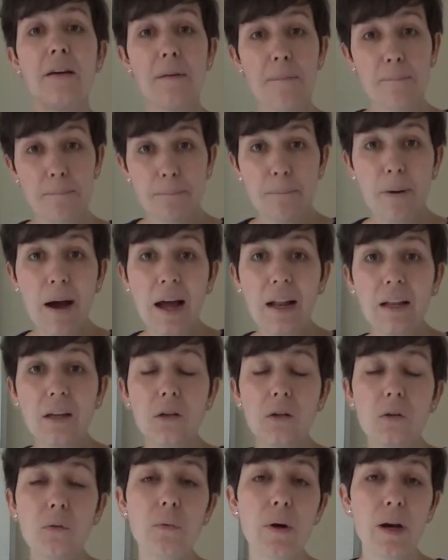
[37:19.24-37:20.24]

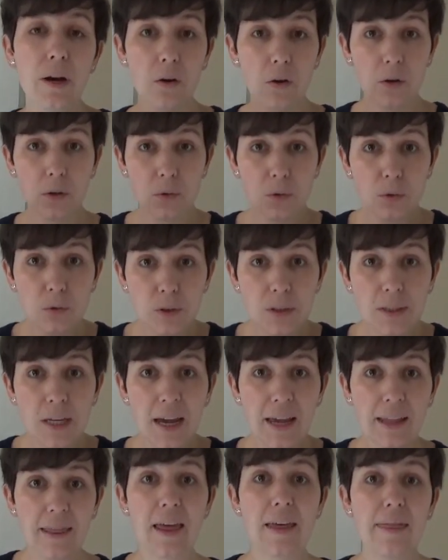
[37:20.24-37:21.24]
value, we're going to
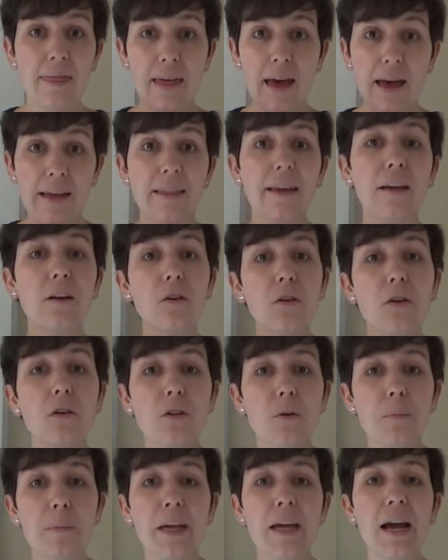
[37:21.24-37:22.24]
say that that
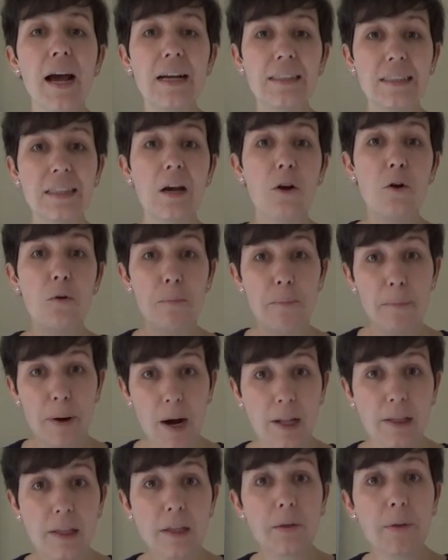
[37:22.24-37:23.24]
economy has a
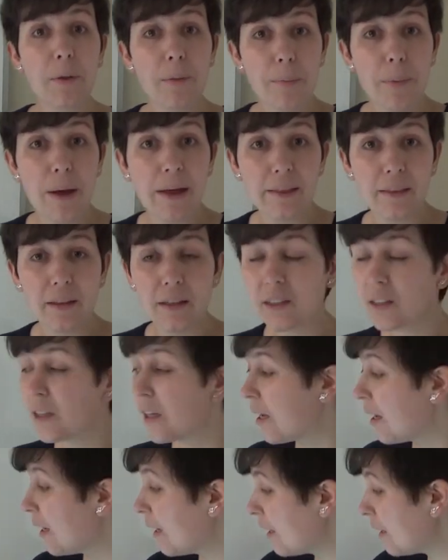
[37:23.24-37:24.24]
comparative advantage
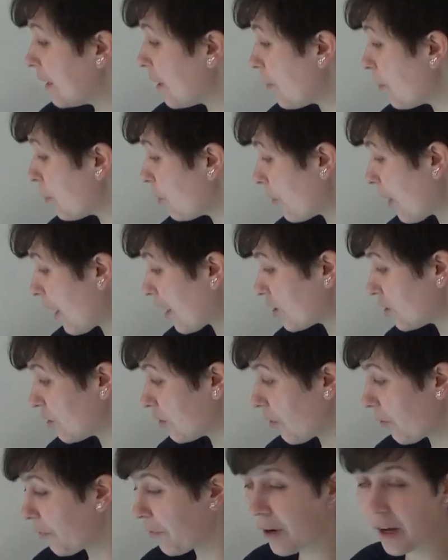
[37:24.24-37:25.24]
in the production
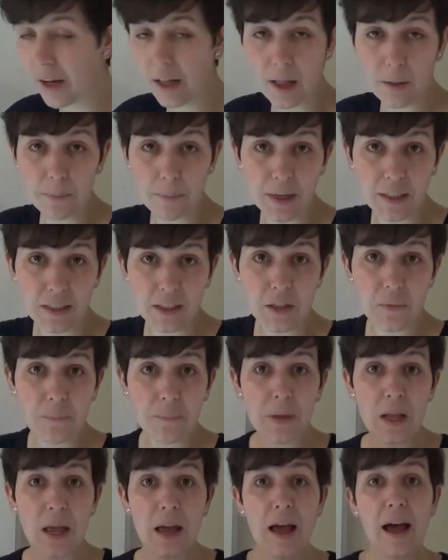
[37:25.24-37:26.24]
of helmets.
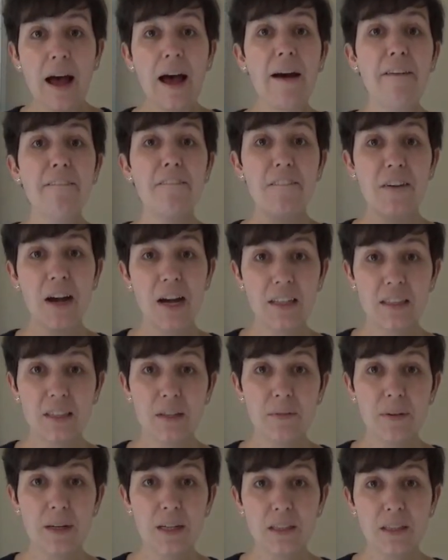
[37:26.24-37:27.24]
And vice
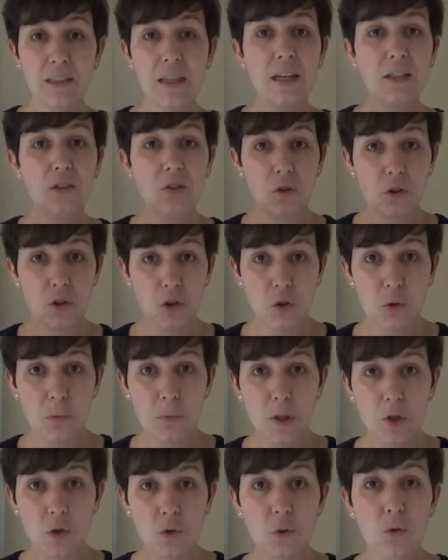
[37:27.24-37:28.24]
versa is going to
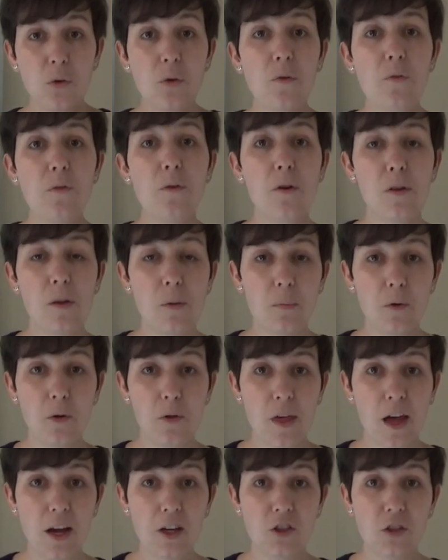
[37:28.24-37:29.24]
be true for the
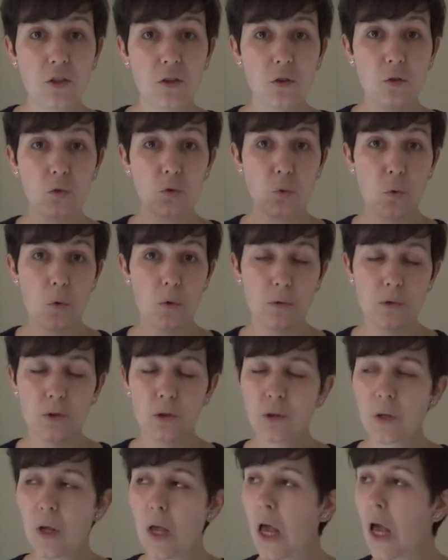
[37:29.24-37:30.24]
production of
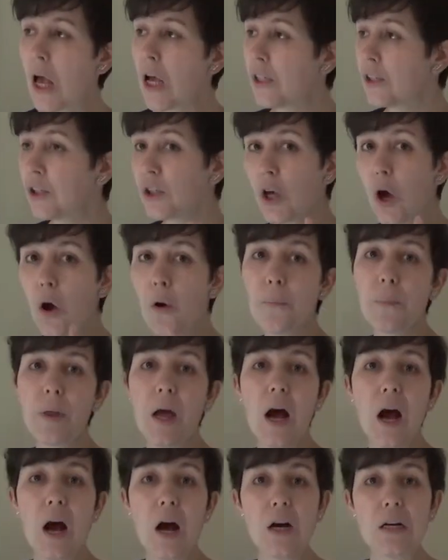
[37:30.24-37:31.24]
swords. So,
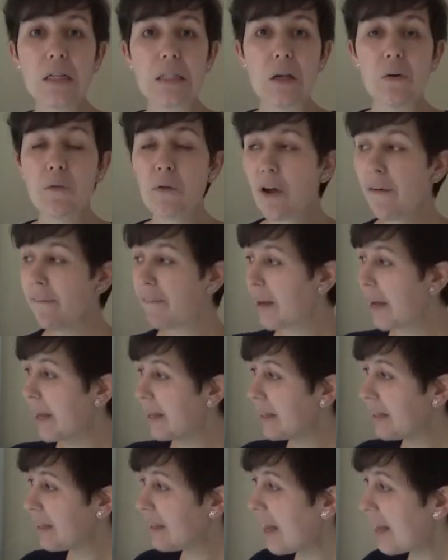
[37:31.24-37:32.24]
how is the way of
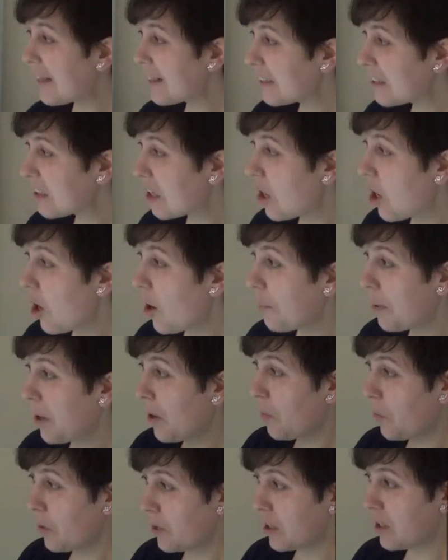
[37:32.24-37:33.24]
getting that slope,
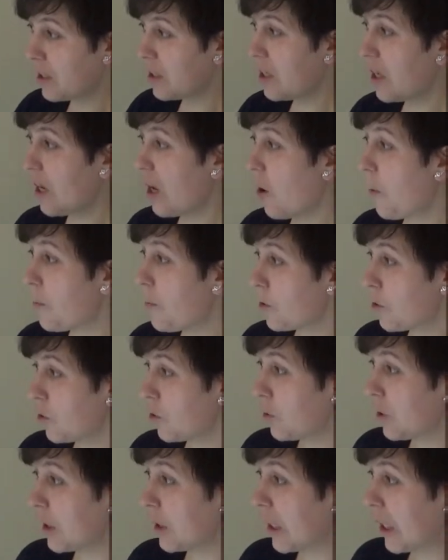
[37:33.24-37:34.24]
which is the
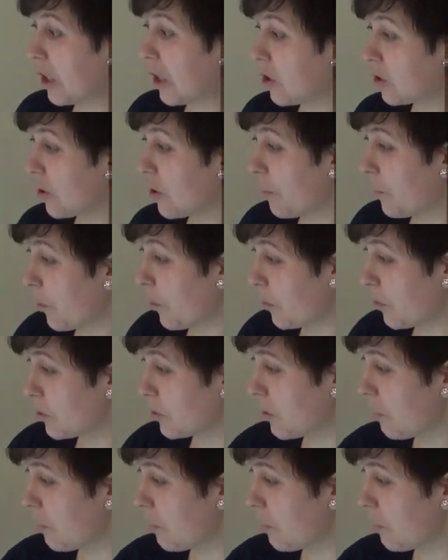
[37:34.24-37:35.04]
opportunity cost of producing